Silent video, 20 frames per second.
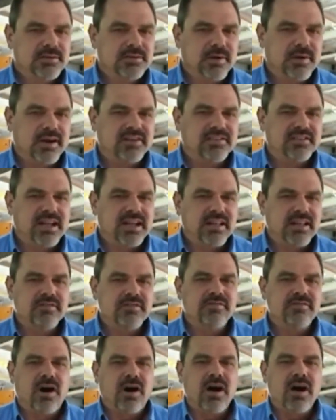to understand
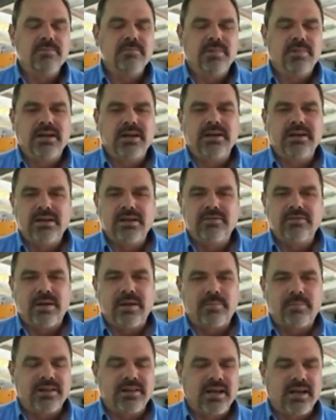the viability of
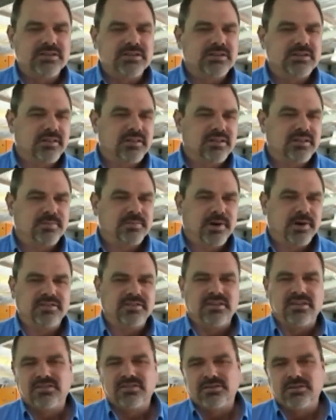application of this
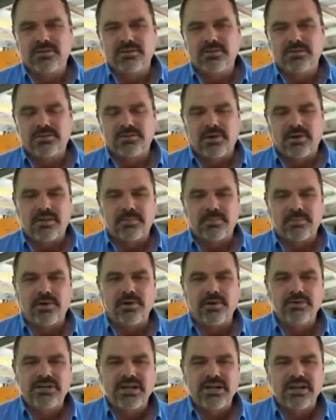process to to other
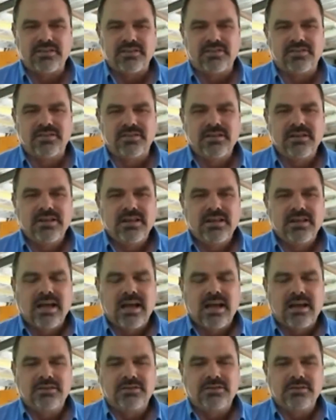projects
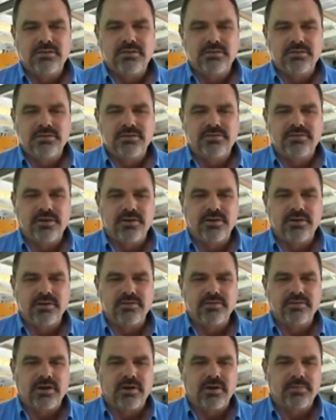uh, to to further
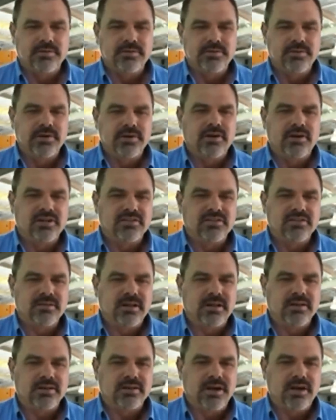develop and realise
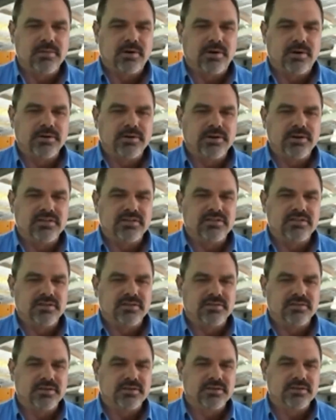uh, cobalt units in
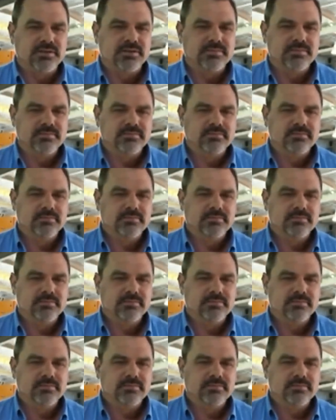the future.